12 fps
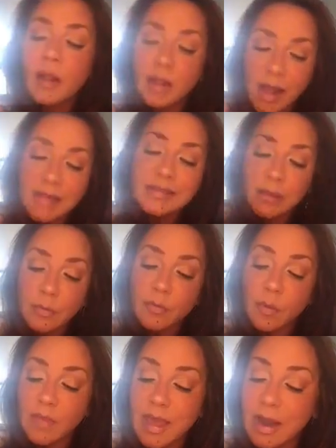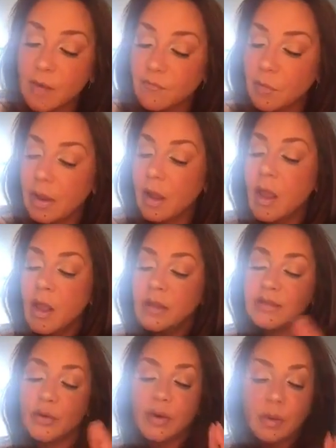God's going to throw that out for you.
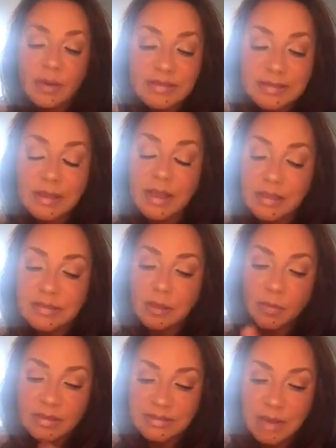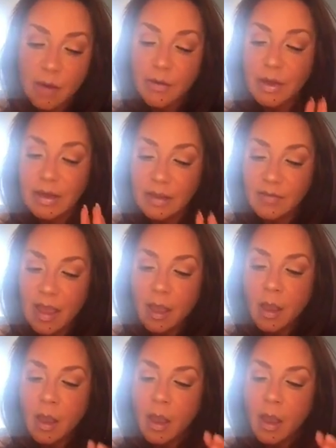So he's going to be sorry. You're going to get that.